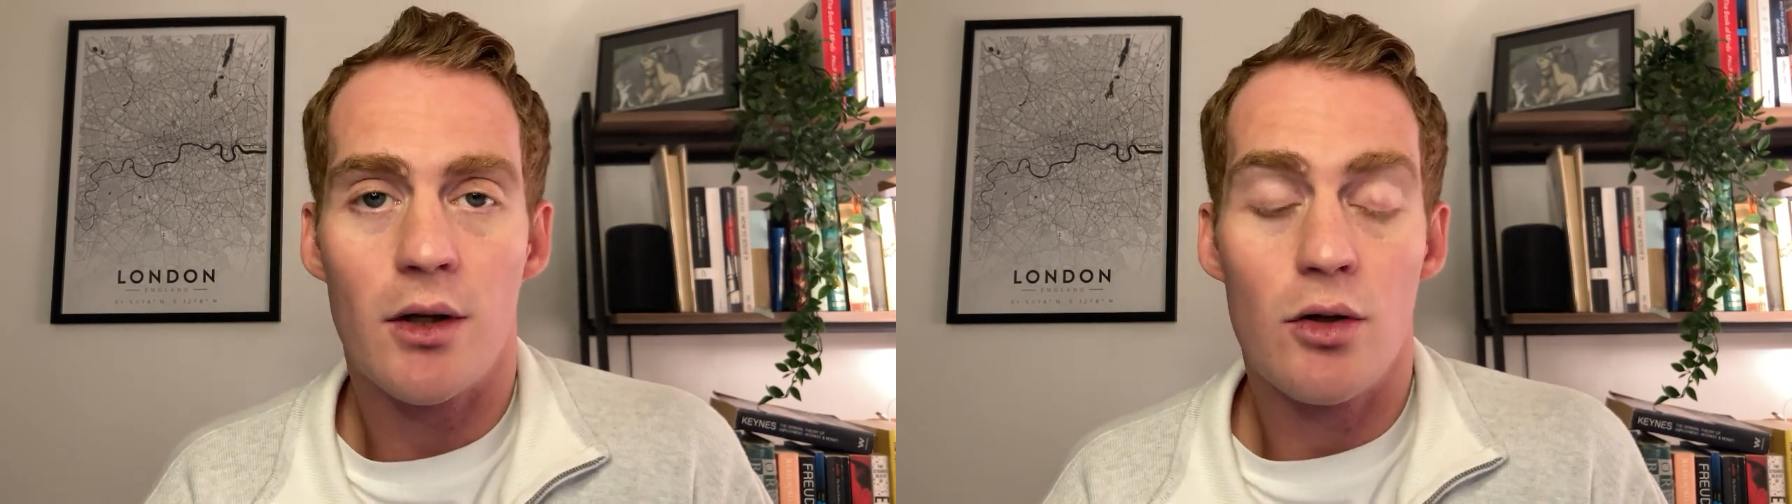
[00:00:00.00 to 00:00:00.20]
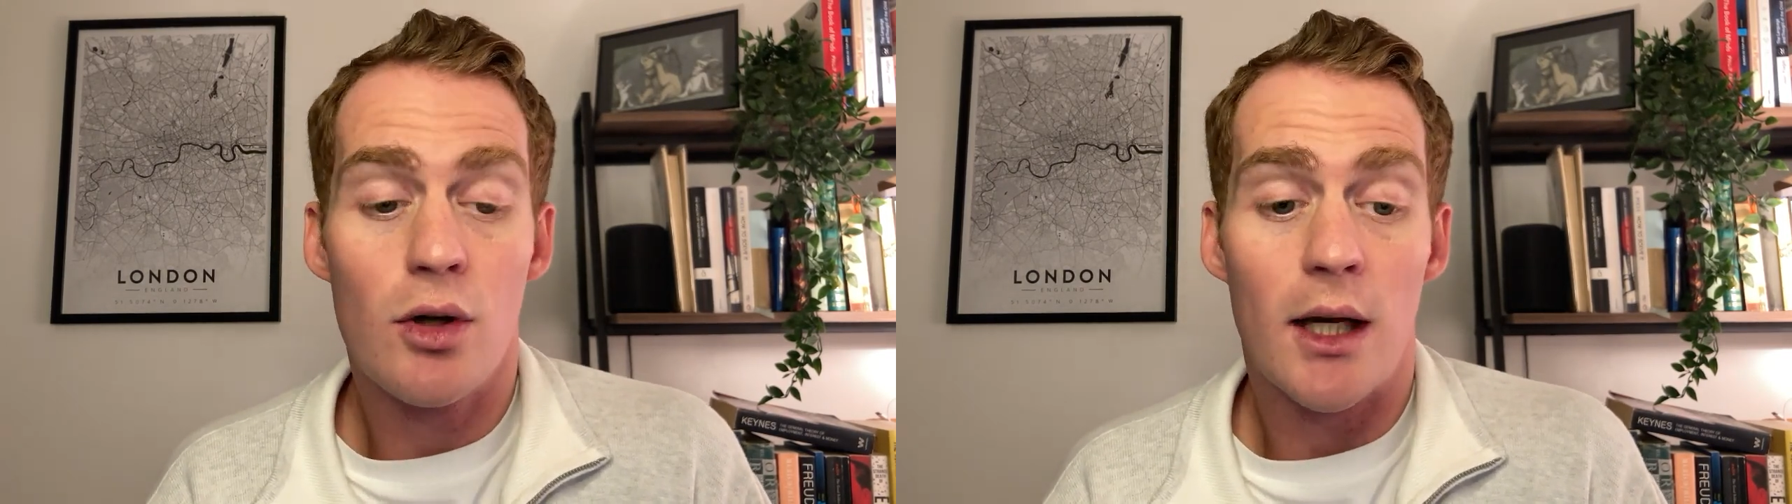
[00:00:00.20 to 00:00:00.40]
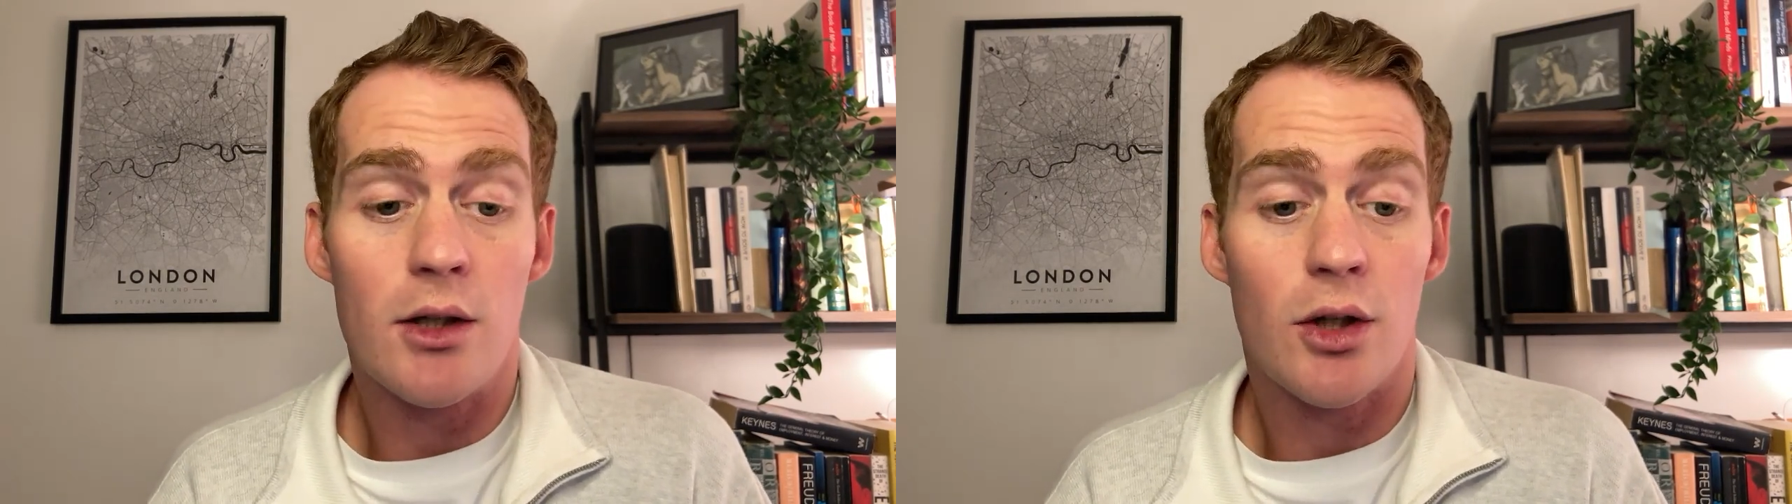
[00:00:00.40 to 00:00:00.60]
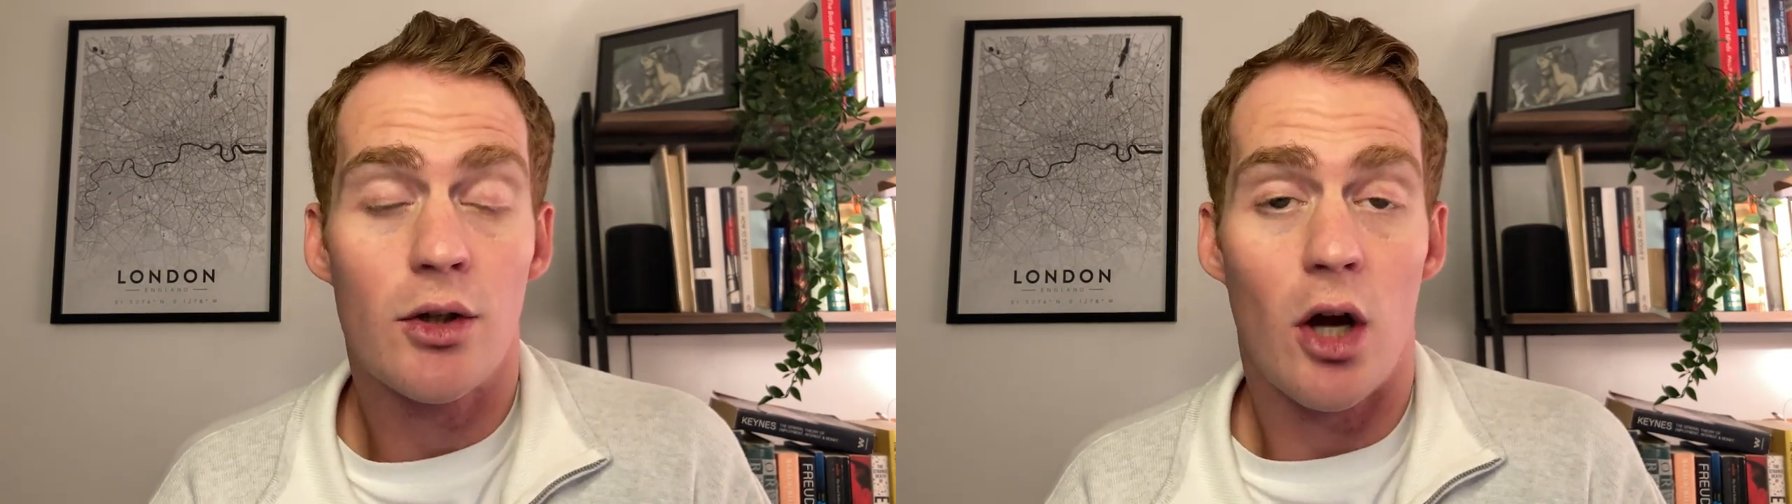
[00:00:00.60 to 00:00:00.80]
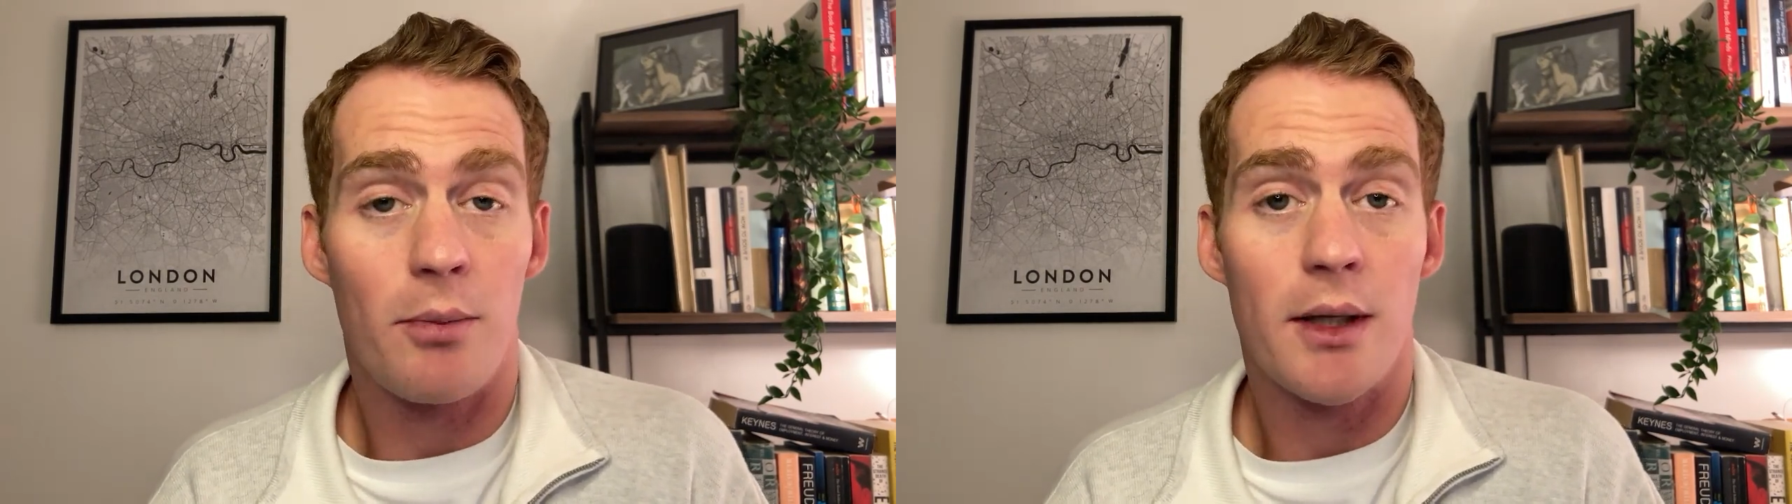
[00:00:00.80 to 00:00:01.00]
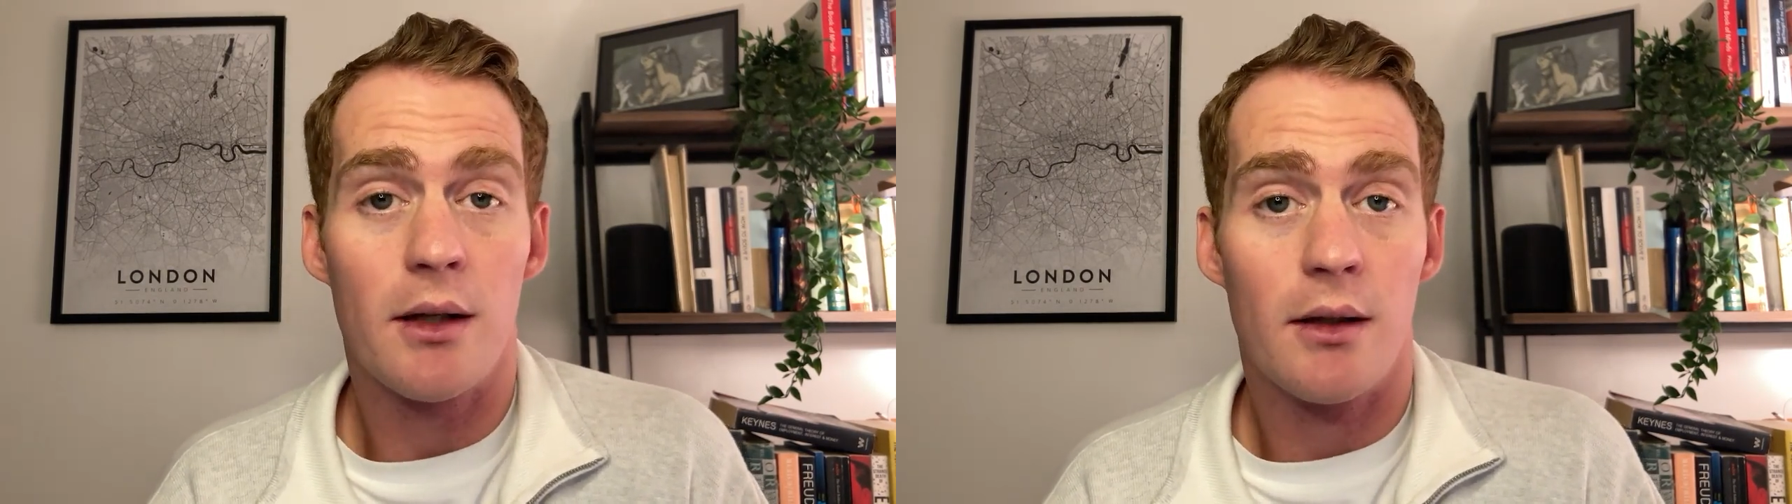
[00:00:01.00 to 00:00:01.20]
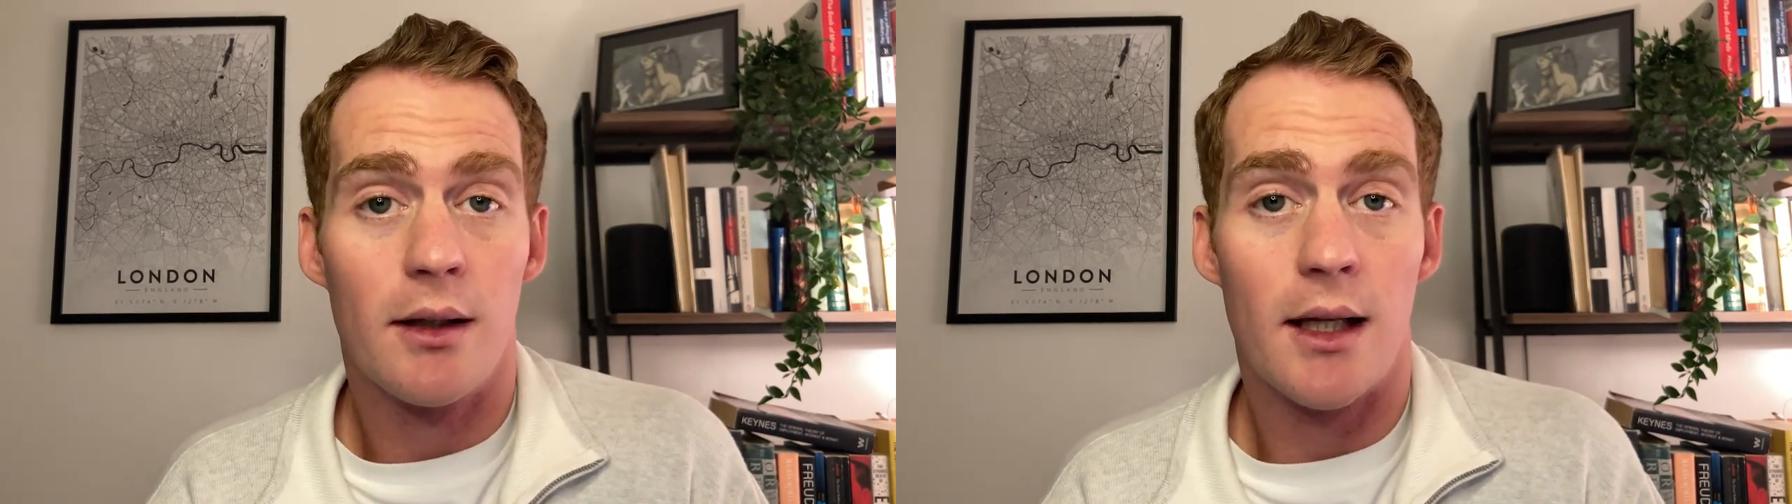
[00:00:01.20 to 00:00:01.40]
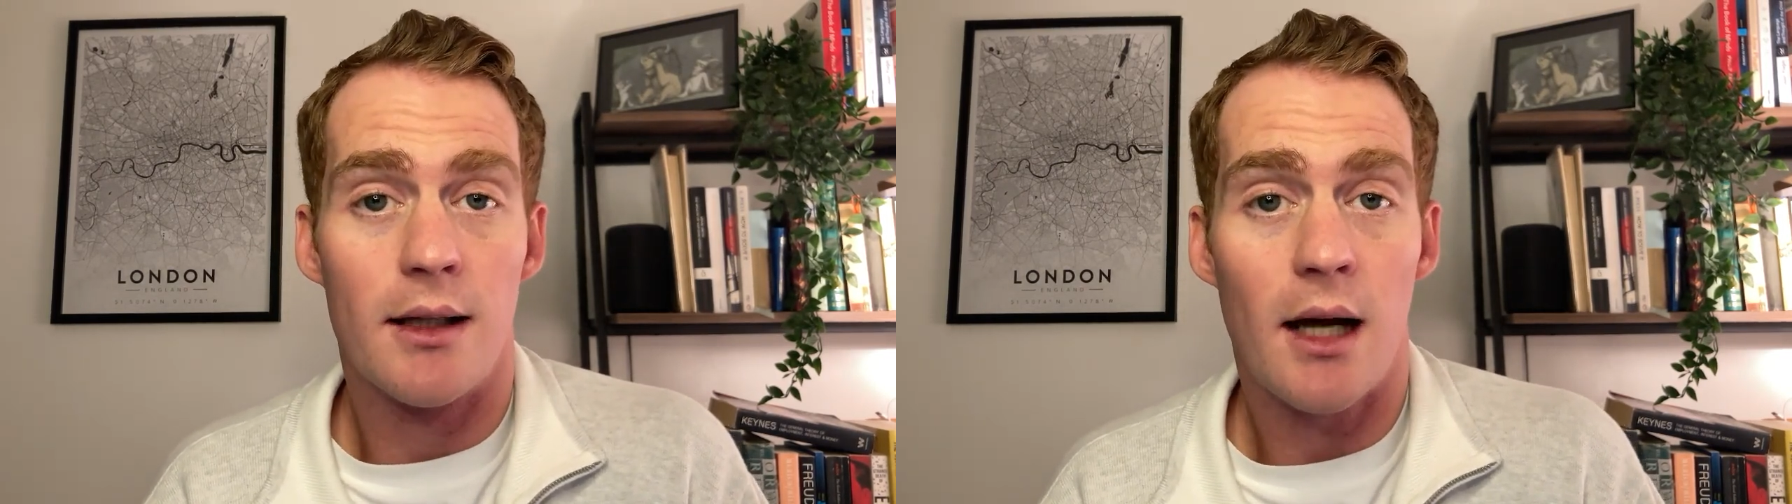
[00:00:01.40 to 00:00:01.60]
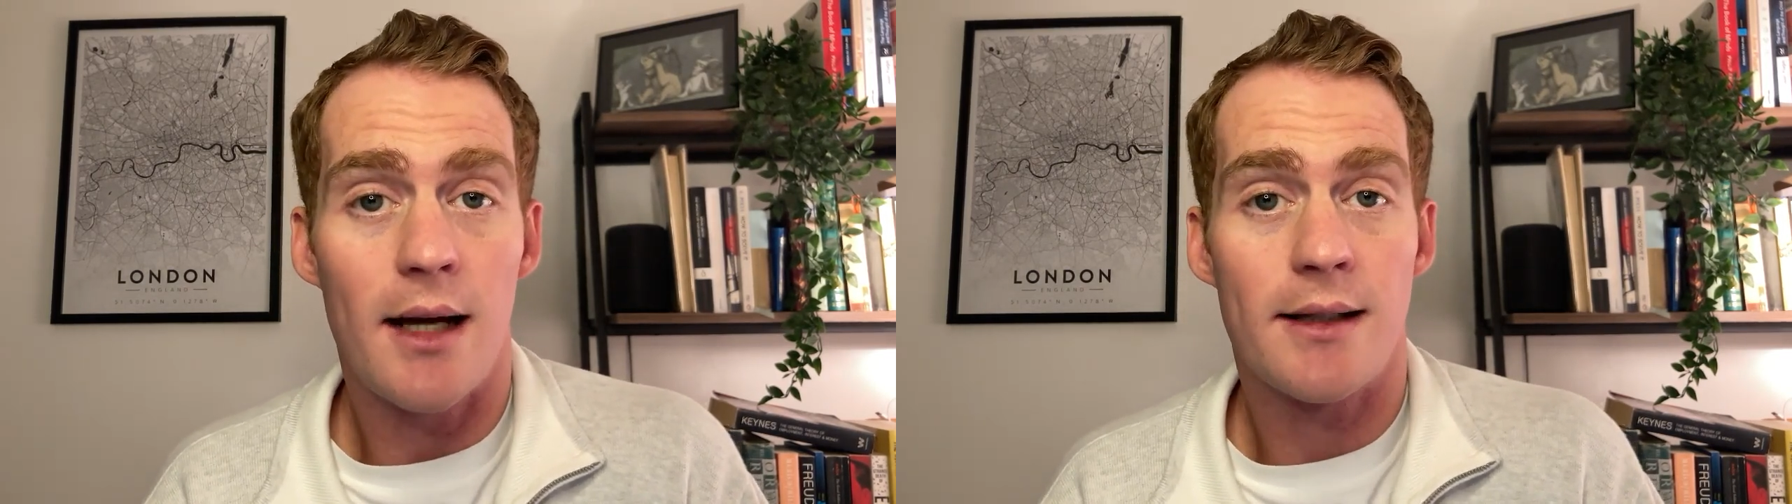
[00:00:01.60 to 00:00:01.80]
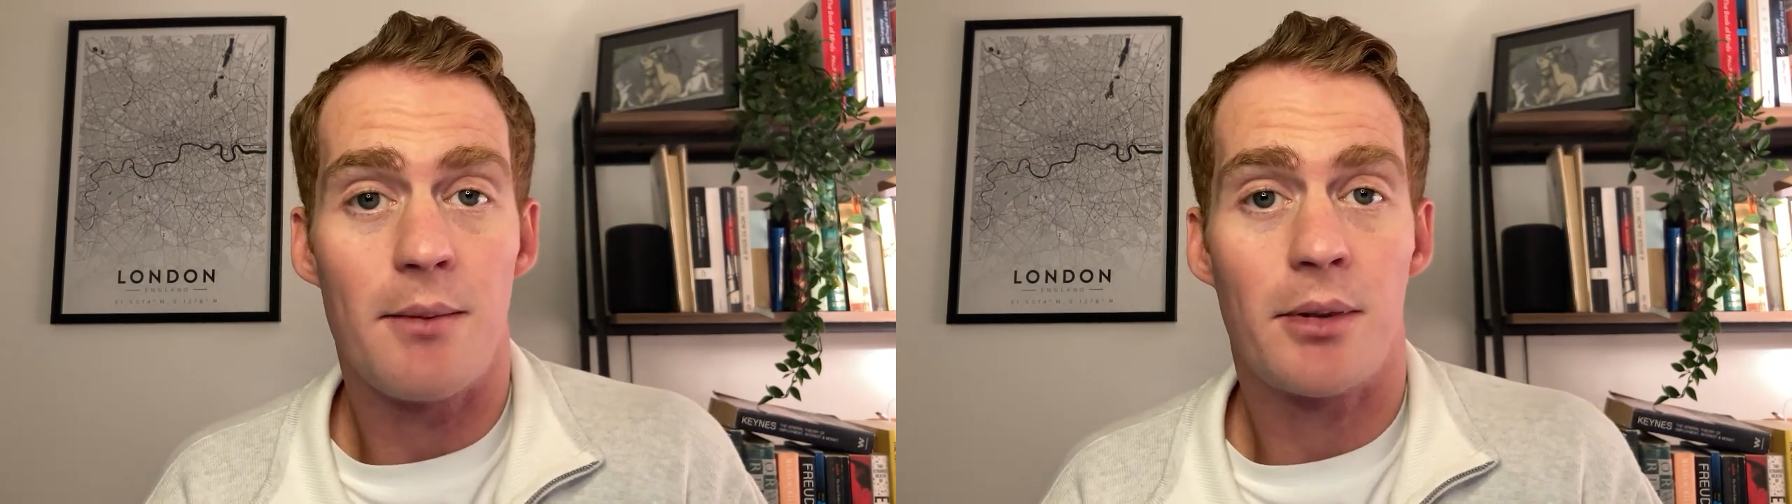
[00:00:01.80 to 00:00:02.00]
you can just copy the entire
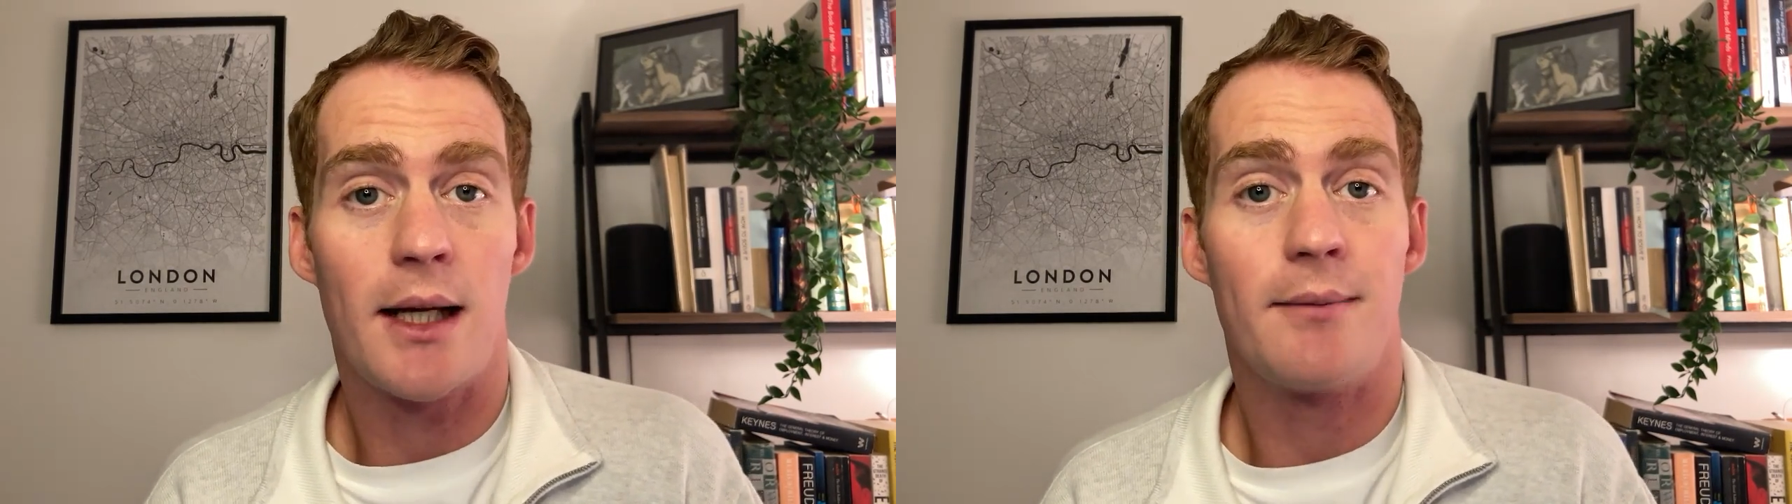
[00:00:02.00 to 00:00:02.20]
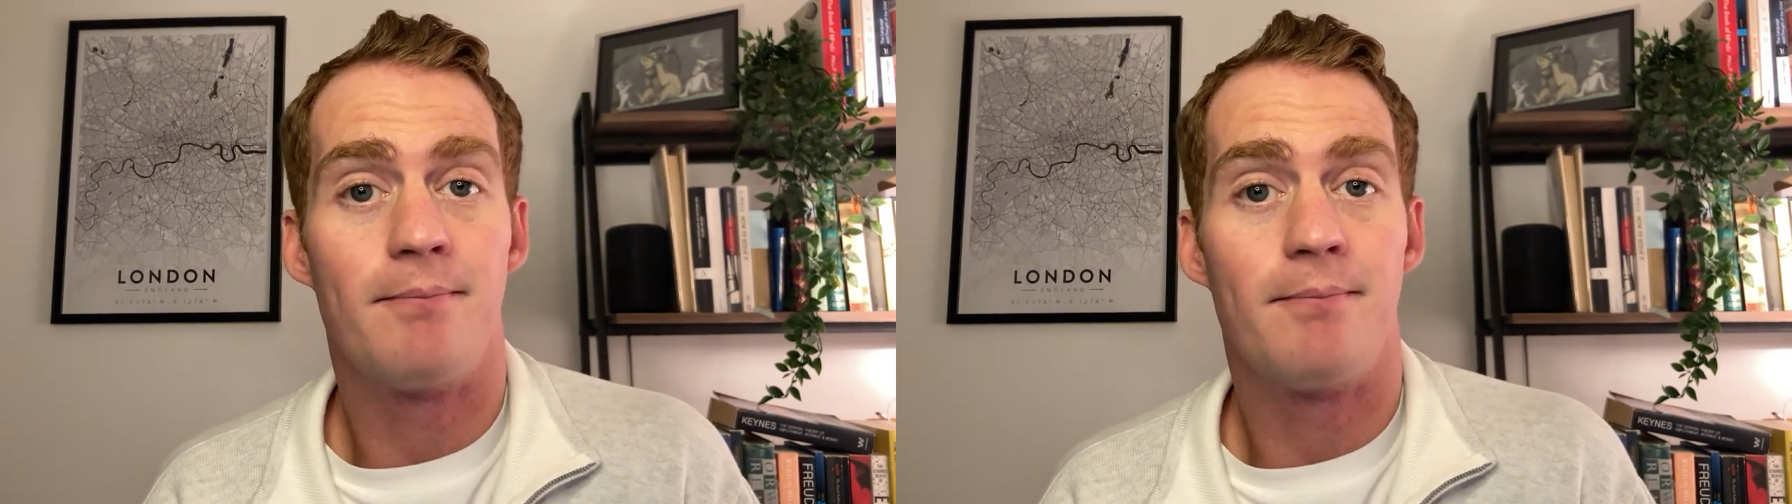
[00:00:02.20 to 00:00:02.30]
template,